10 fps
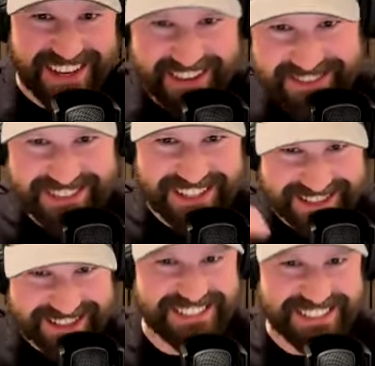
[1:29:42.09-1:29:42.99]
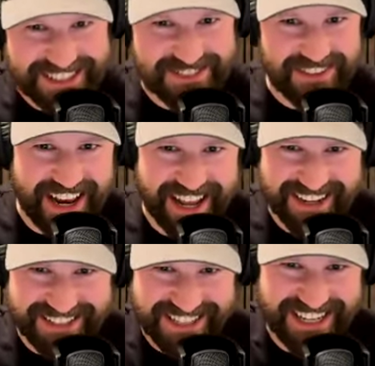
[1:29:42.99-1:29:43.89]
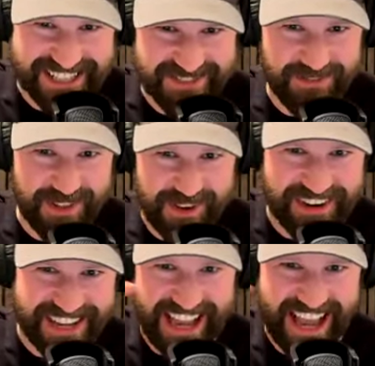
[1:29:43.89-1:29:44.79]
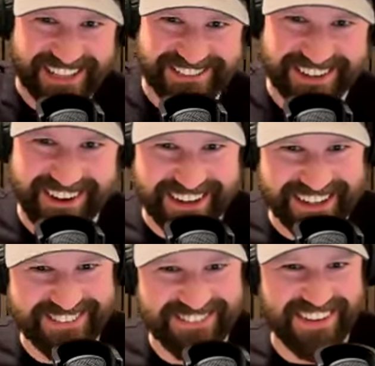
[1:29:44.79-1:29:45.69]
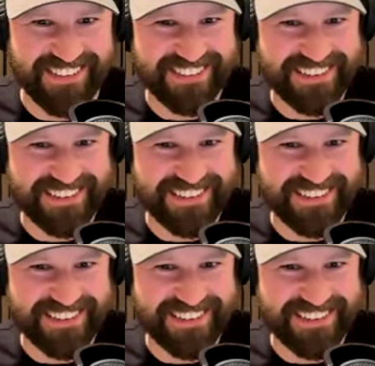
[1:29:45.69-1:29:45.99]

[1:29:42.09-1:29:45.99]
It was listening to these videos and his floating head talking about